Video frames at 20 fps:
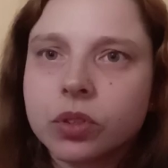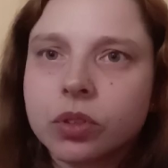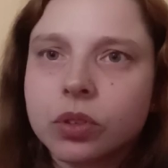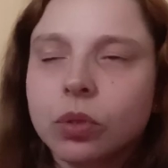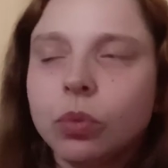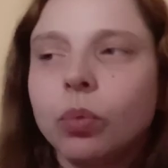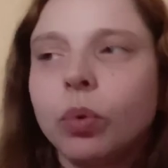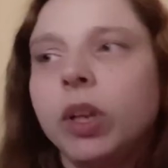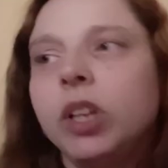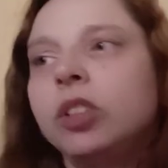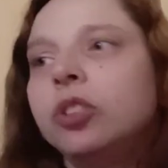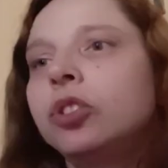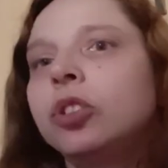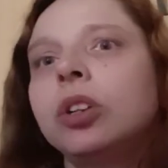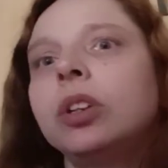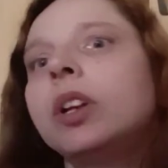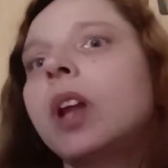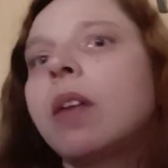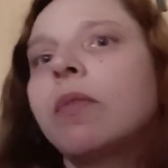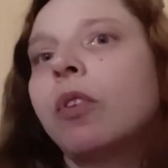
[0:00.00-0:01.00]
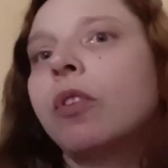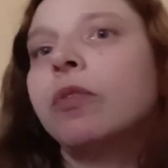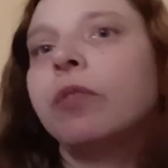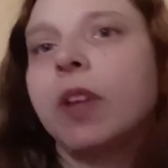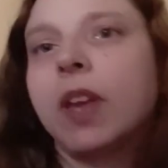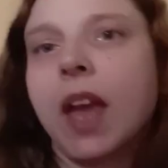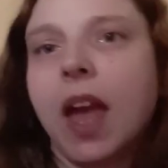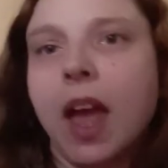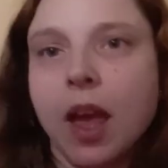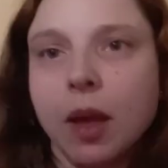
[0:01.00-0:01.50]
we should never
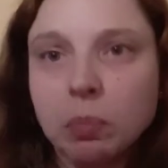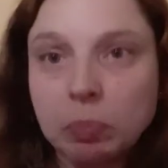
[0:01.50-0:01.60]
forget.